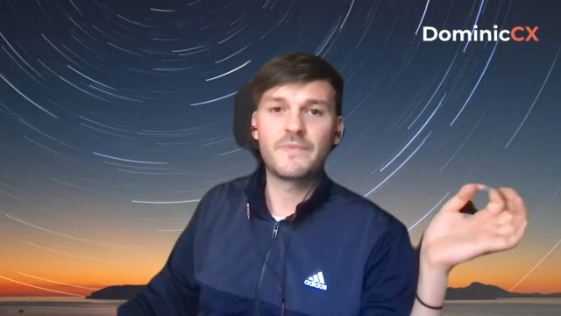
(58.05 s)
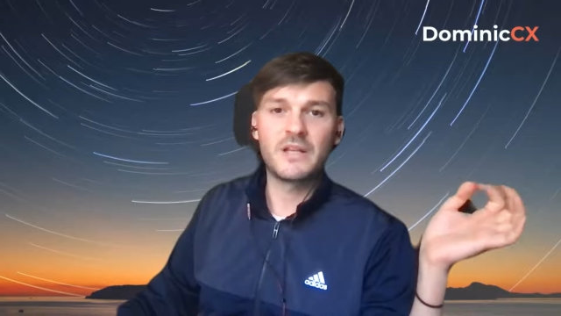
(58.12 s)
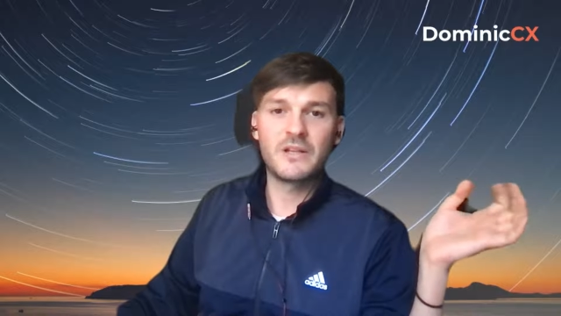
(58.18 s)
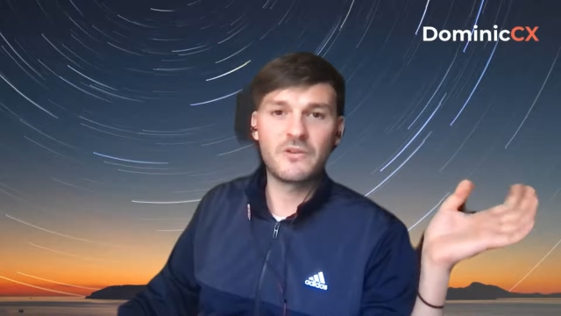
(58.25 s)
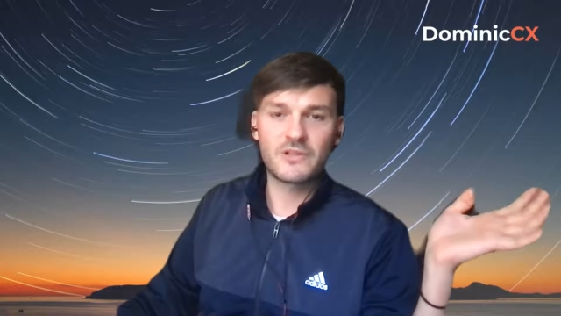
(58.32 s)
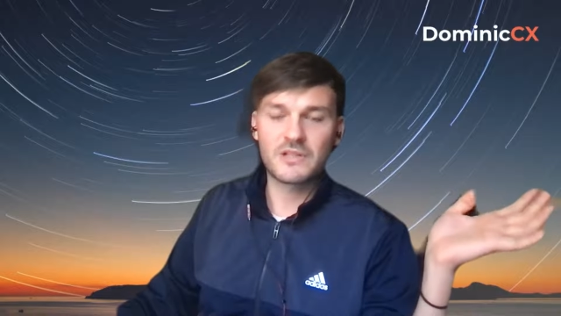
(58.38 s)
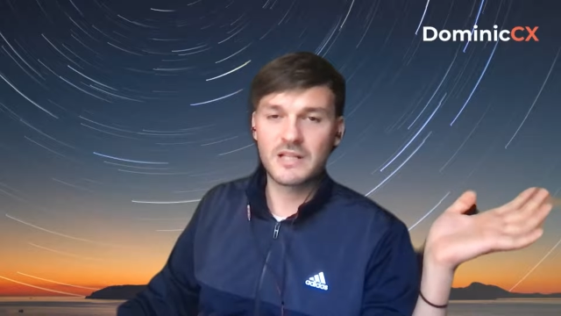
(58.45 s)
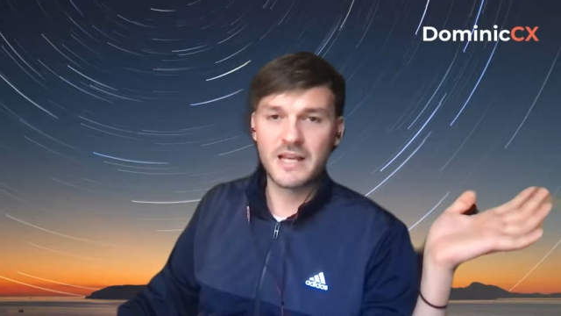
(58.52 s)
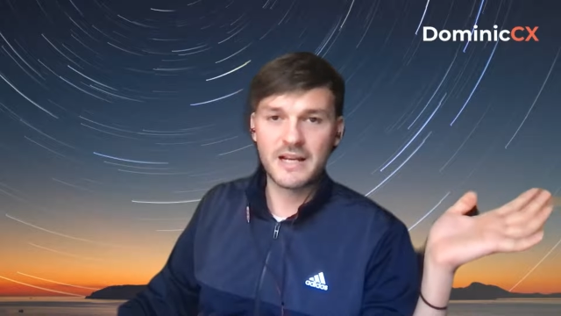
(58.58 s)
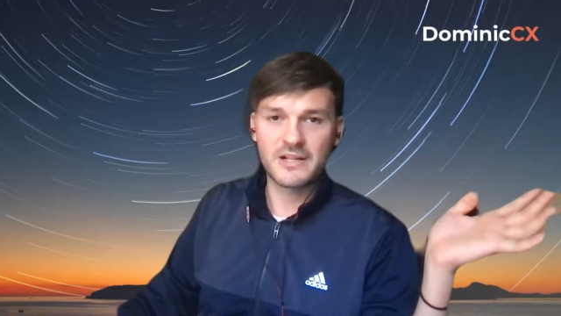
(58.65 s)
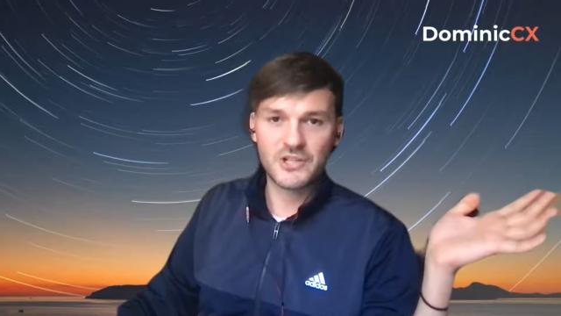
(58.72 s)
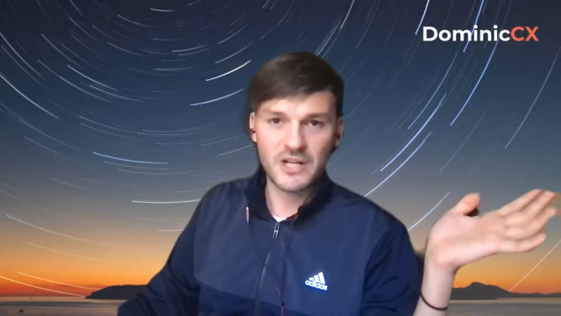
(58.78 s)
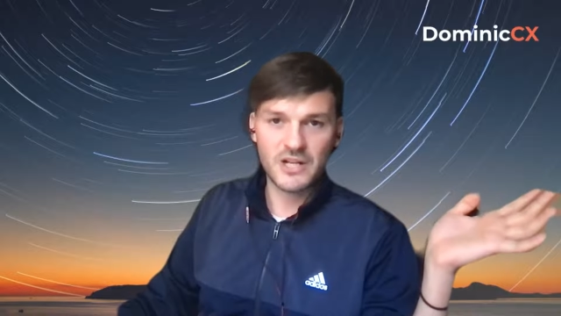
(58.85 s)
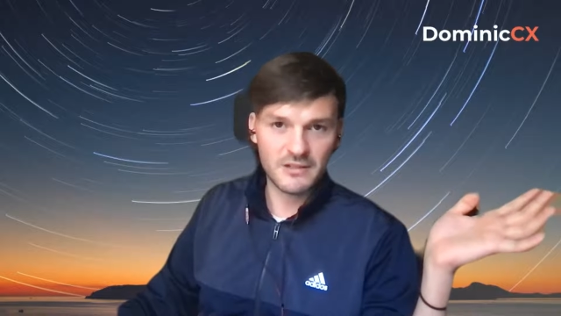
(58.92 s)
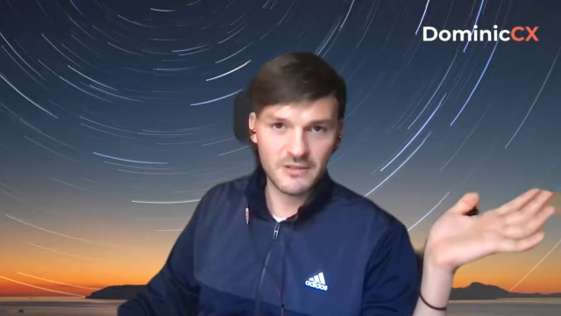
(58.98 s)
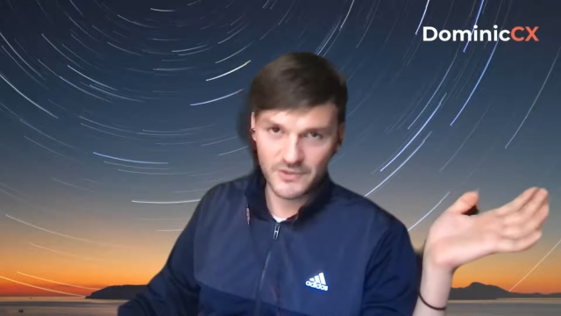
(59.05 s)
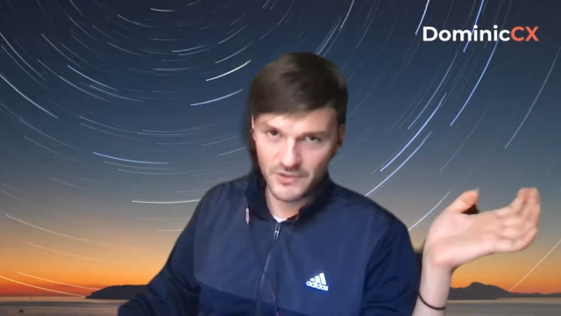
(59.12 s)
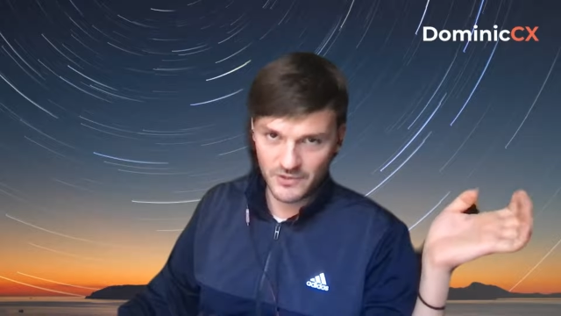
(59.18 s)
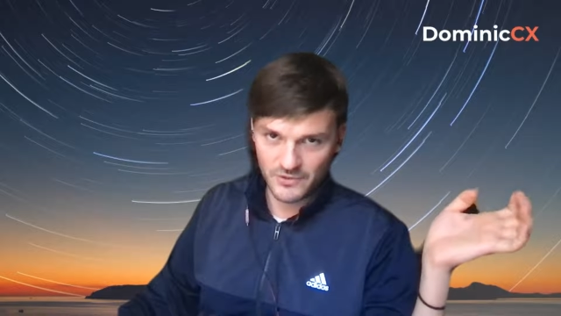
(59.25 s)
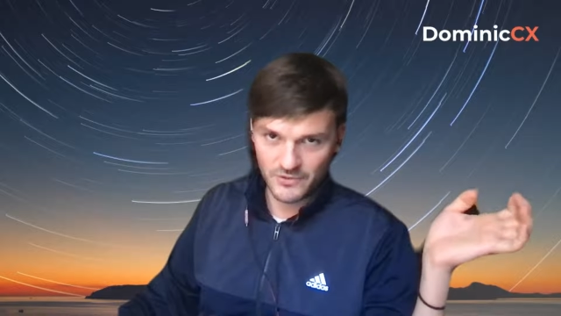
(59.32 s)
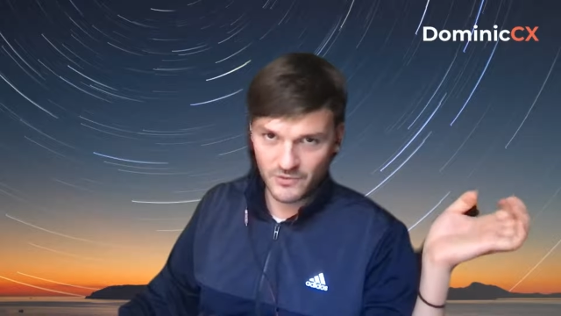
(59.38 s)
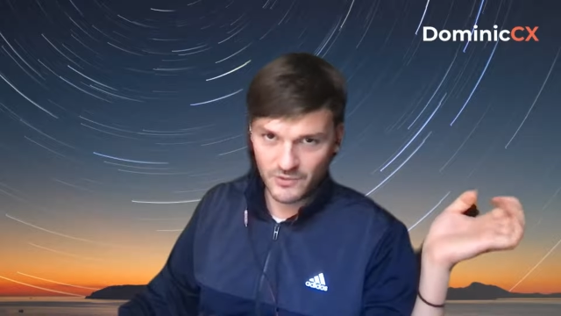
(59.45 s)
in your Slack channel,
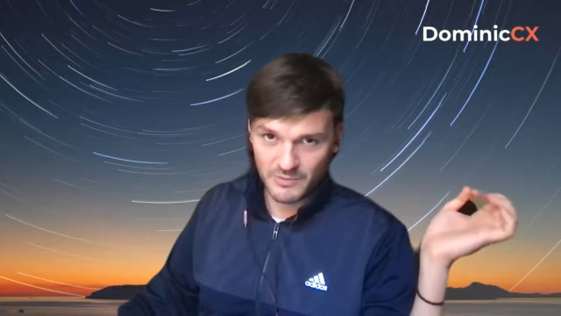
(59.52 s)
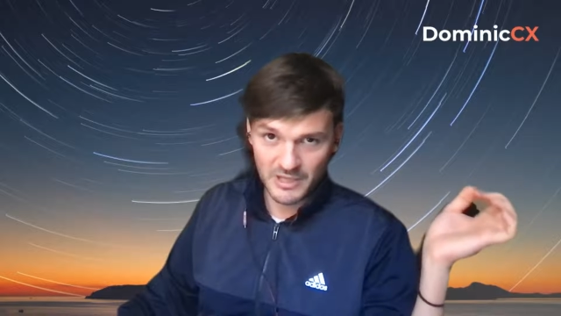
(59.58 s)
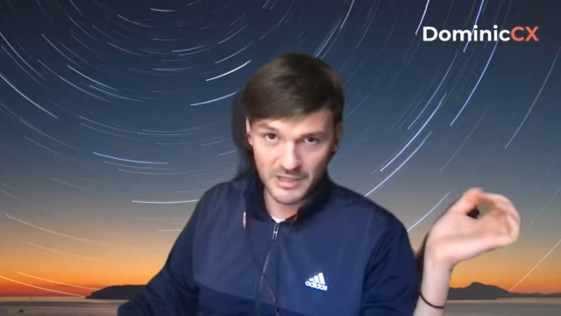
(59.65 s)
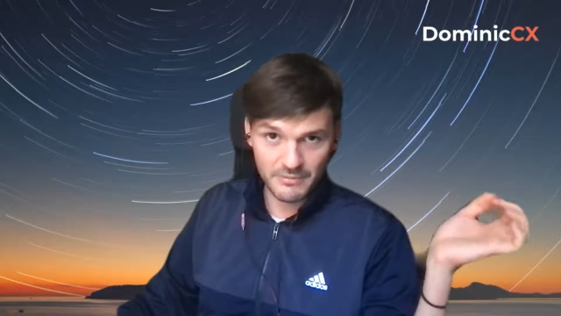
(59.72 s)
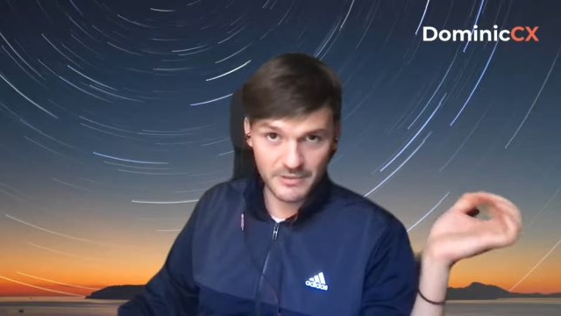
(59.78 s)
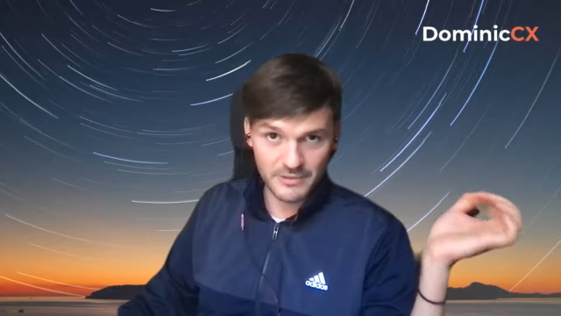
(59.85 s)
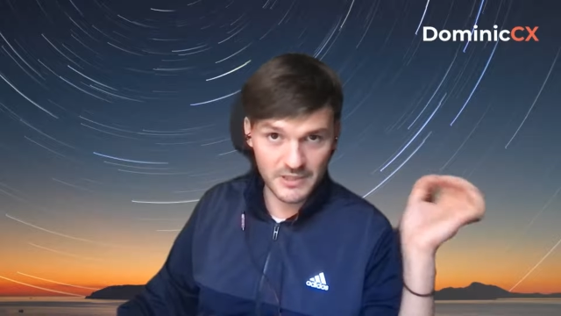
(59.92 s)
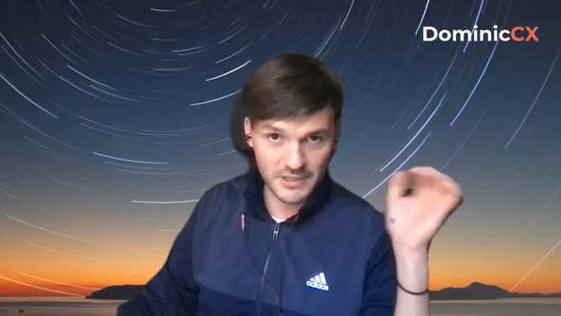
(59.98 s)
so you'd be able